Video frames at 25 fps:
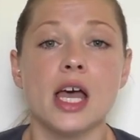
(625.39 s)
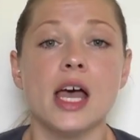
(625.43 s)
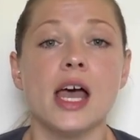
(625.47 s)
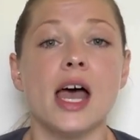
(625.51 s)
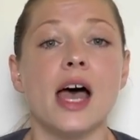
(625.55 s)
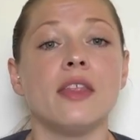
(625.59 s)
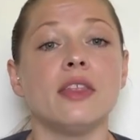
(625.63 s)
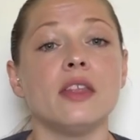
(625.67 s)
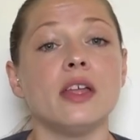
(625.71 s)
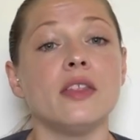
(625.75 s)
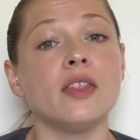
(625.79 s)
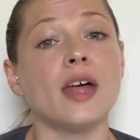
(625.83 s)

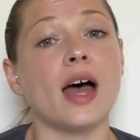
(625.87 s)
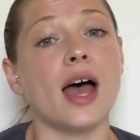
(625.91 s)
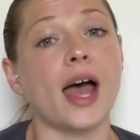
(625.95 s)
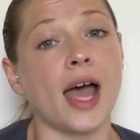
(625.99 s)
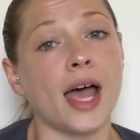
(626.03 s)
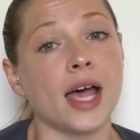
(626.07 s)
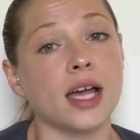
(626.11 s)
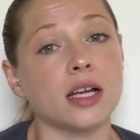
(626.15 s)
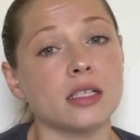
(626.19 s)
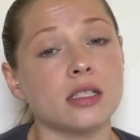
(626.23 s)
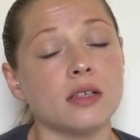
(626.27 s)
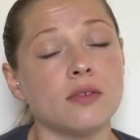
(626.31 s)
and then the
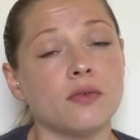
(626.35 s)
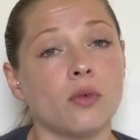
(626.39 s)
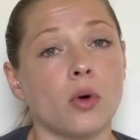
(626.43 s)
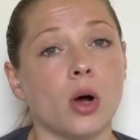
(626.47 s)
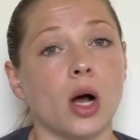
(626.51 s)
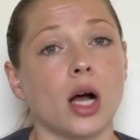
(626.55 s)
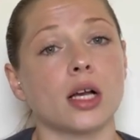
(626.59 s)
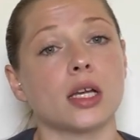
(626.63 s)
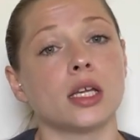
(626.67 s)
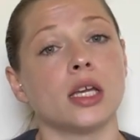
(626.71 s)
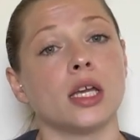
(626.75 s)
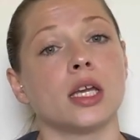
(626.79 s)
act of
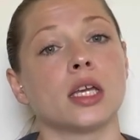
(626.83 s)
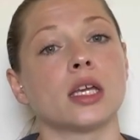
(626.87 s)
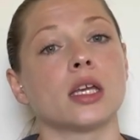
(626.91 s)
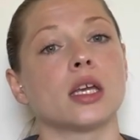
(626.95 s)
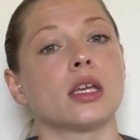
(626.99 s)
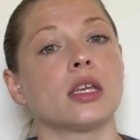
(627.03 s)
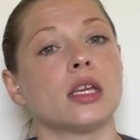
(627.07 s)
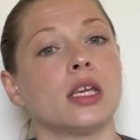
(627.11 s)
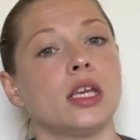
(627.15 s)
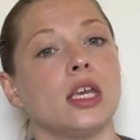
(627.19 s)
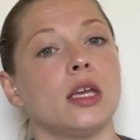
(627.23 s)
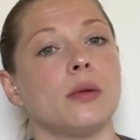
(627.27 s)
walking
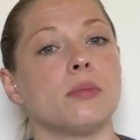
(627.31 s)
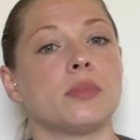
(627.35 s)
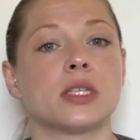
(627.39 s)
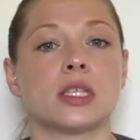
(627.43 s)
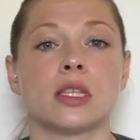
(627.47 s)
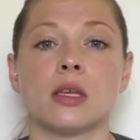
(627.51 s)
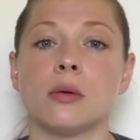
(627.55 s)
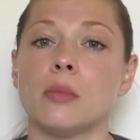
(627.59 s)
keeps the